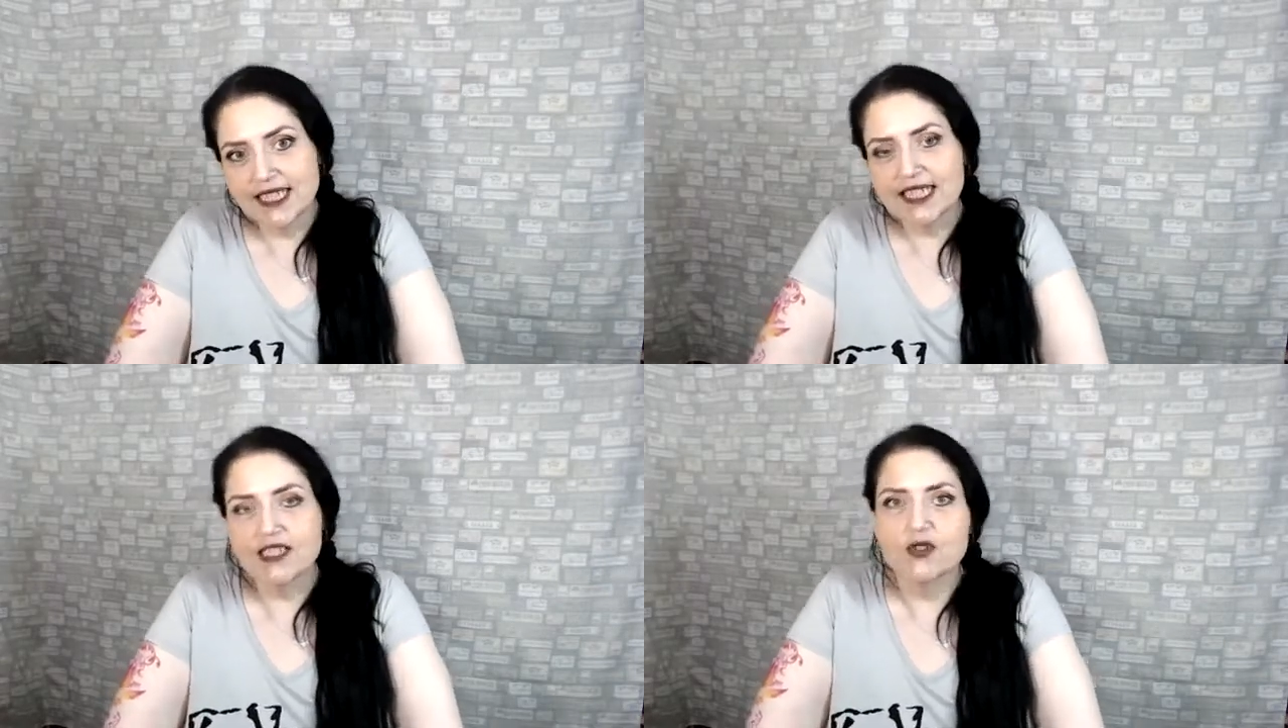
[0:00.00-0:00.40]

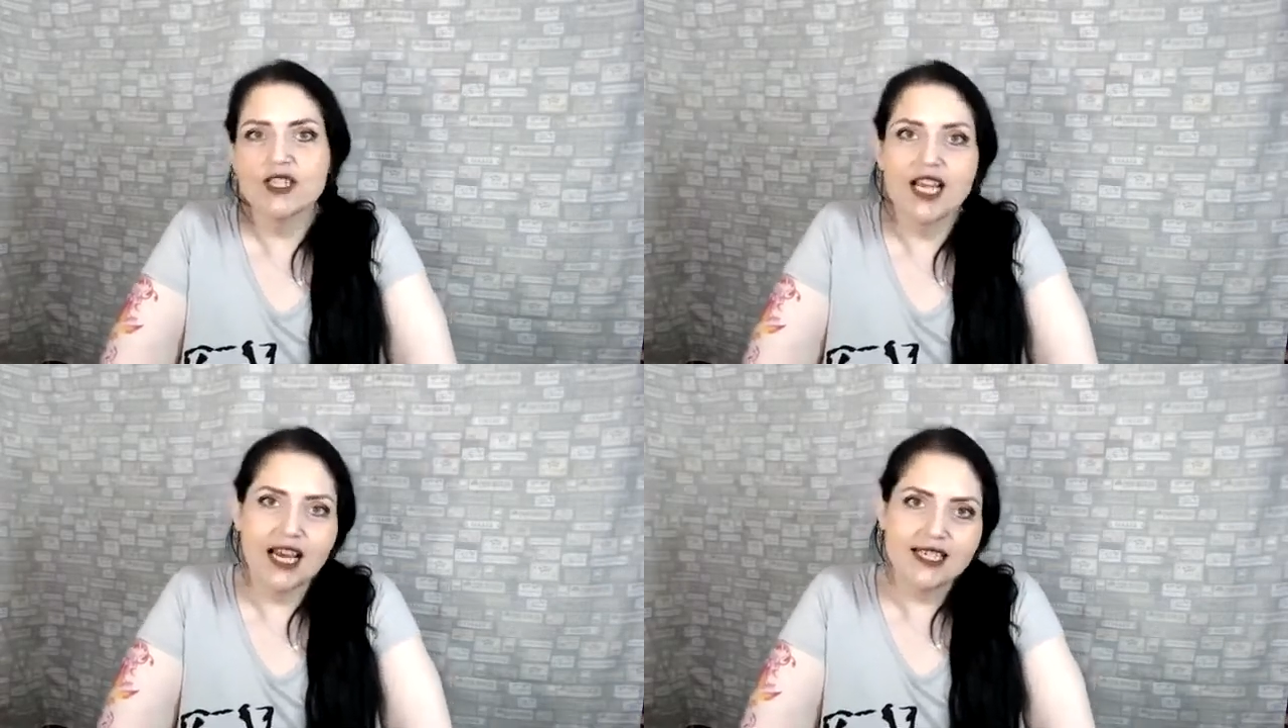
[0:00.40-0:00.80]

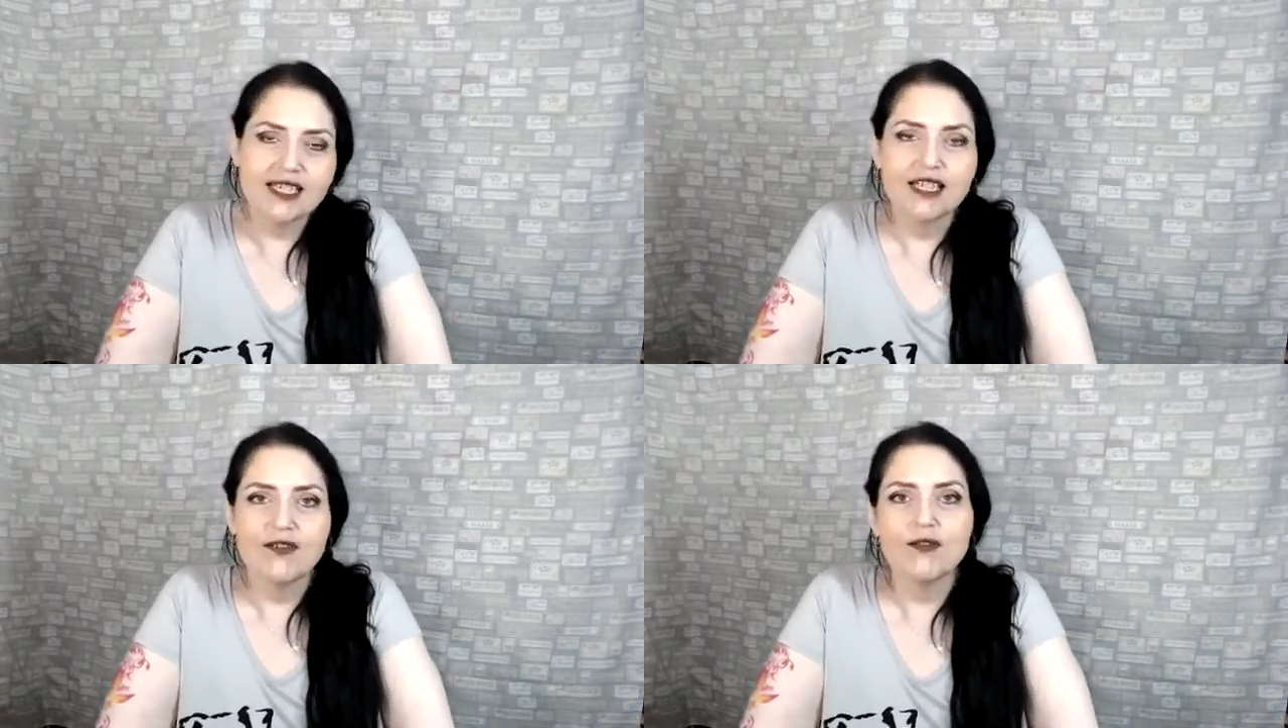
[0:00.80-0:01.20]

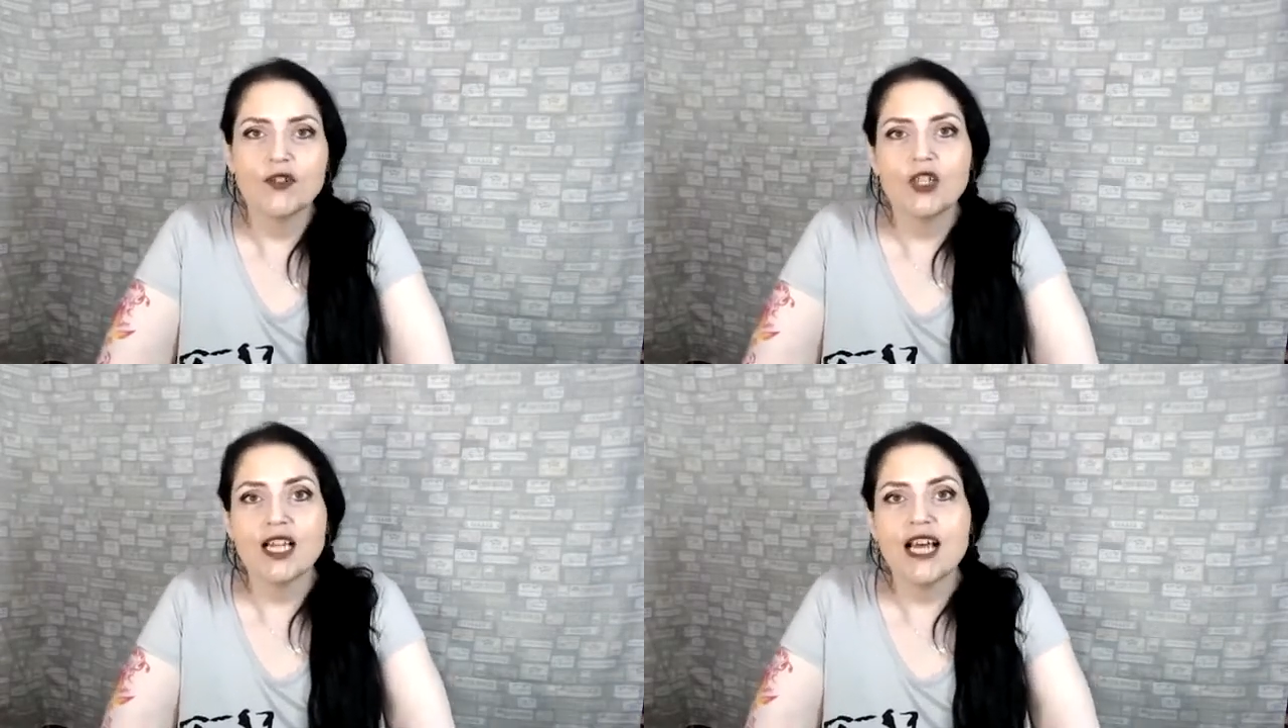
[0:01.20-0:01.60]
exercising for
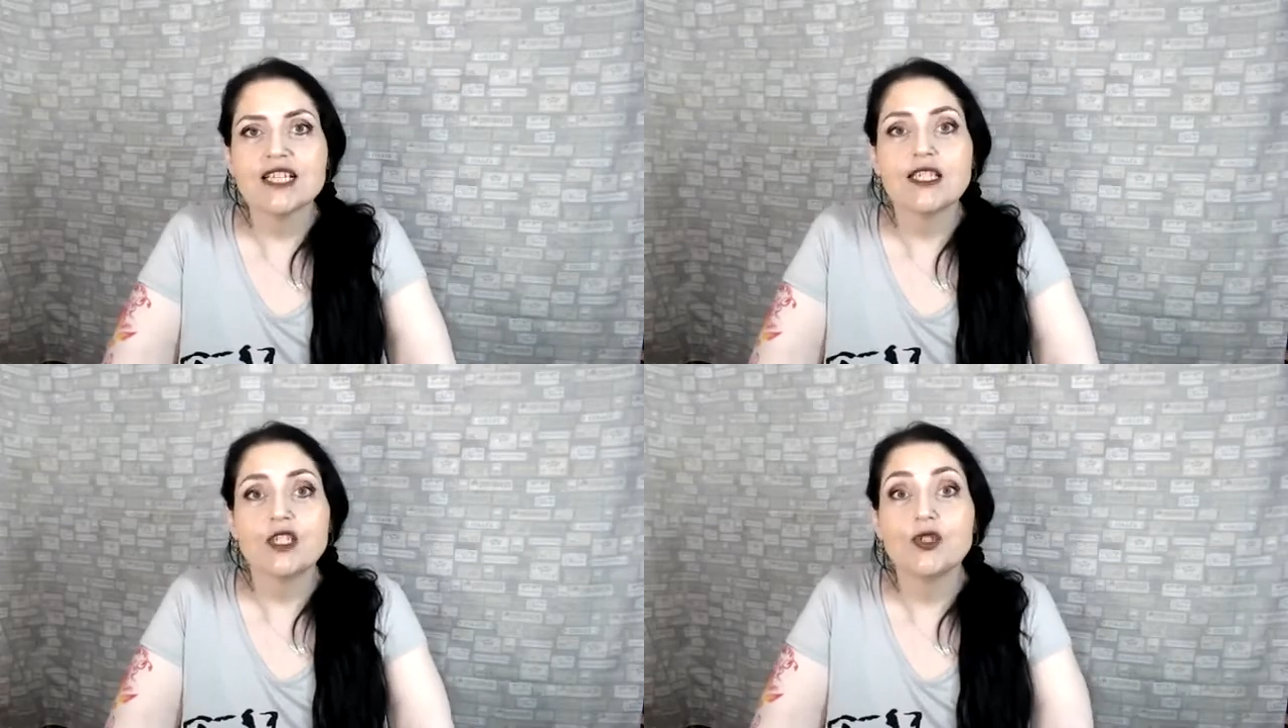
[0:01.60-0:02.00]
the
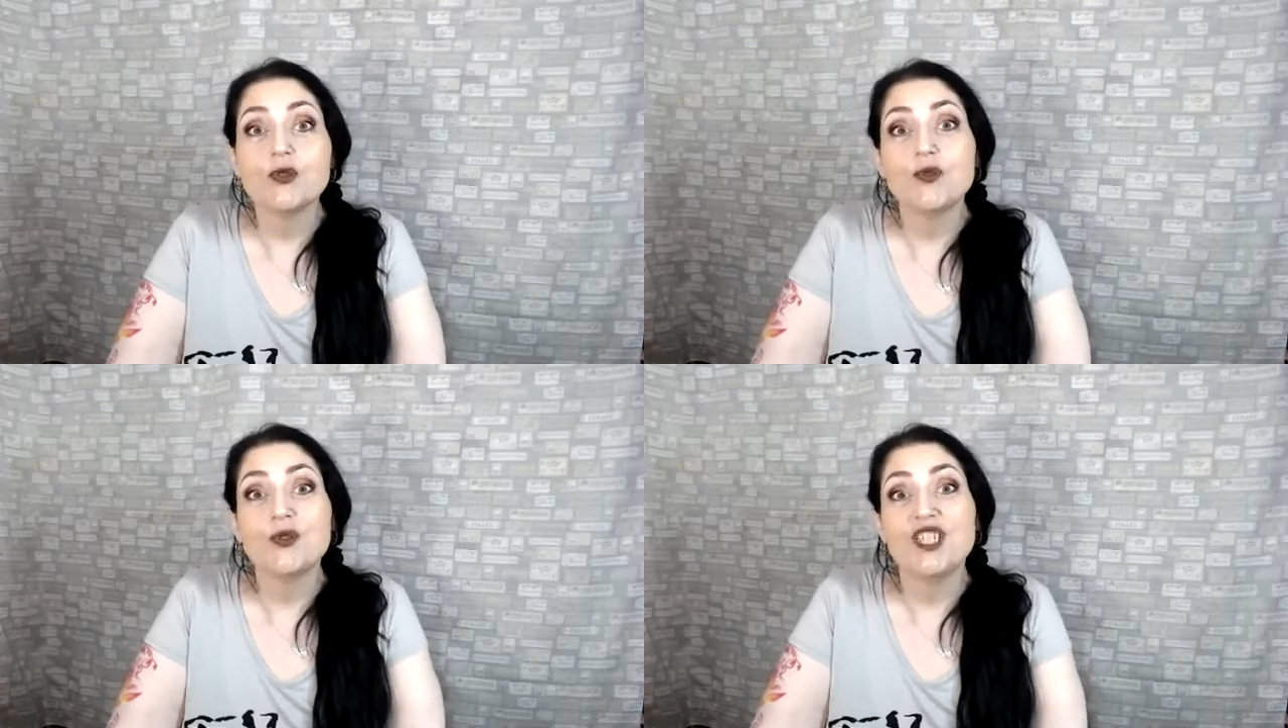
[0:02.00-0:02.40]
last
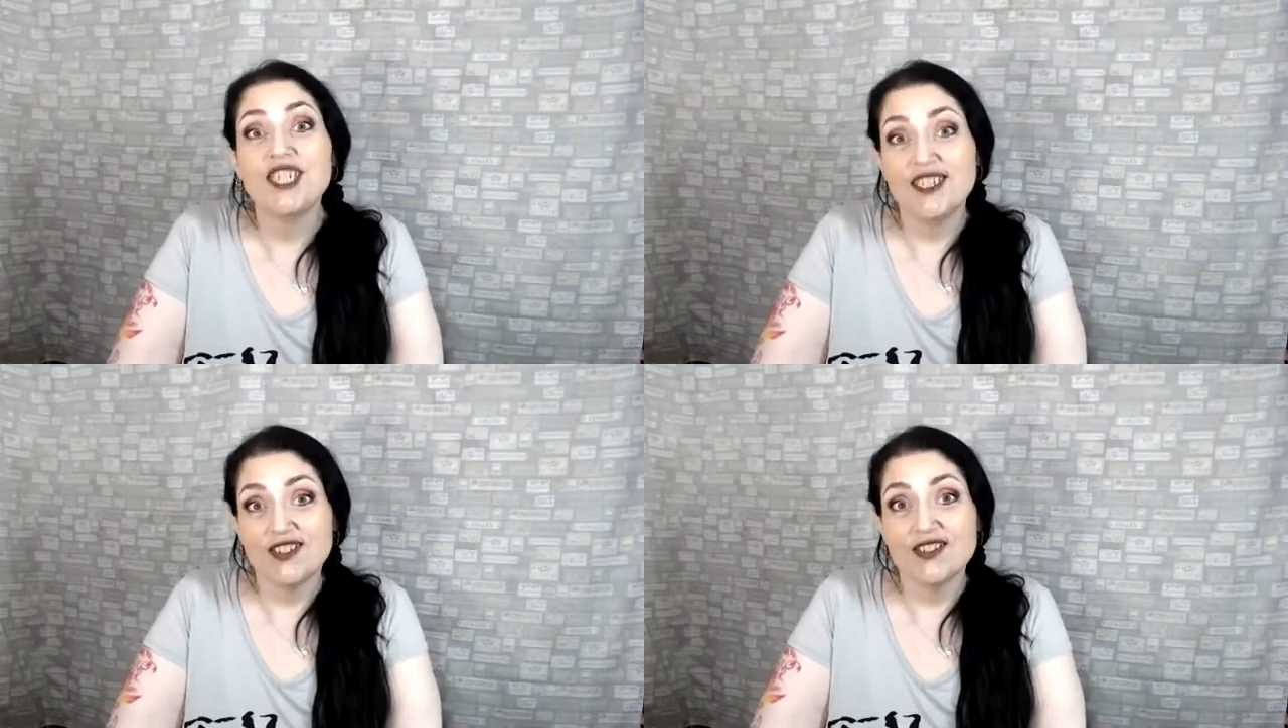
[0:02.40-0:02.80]
2
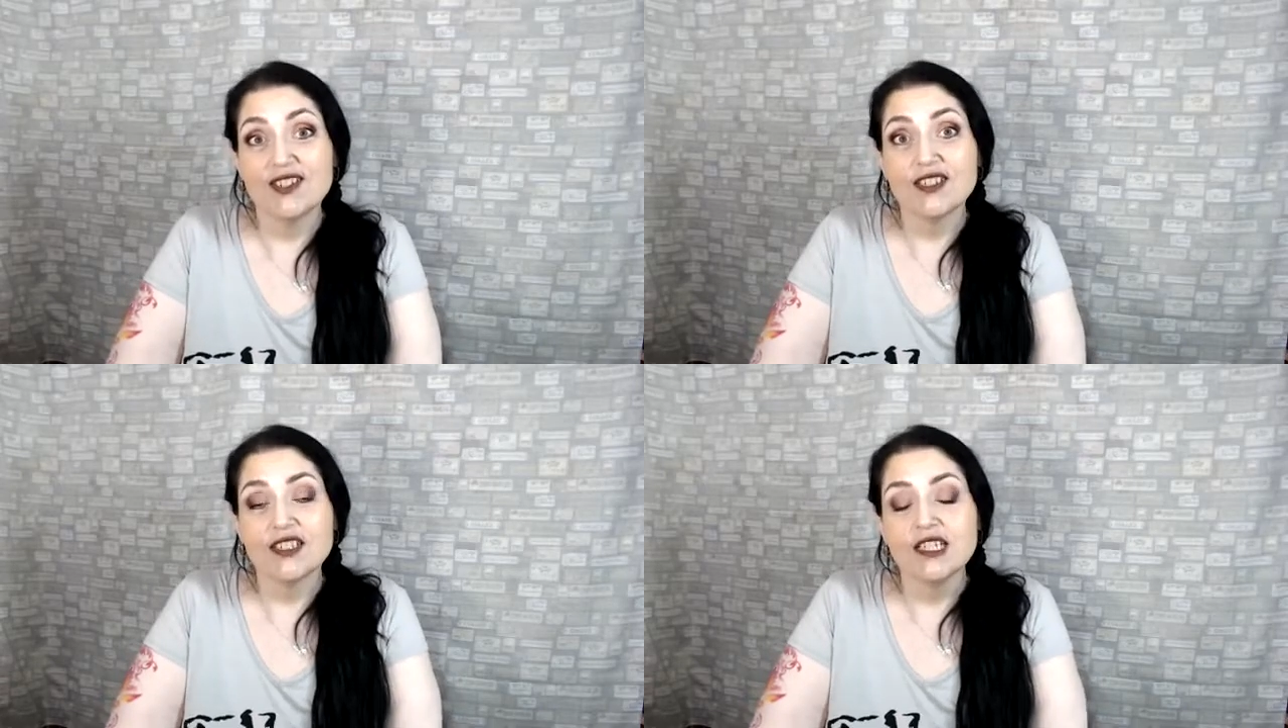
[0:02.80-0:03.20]
years,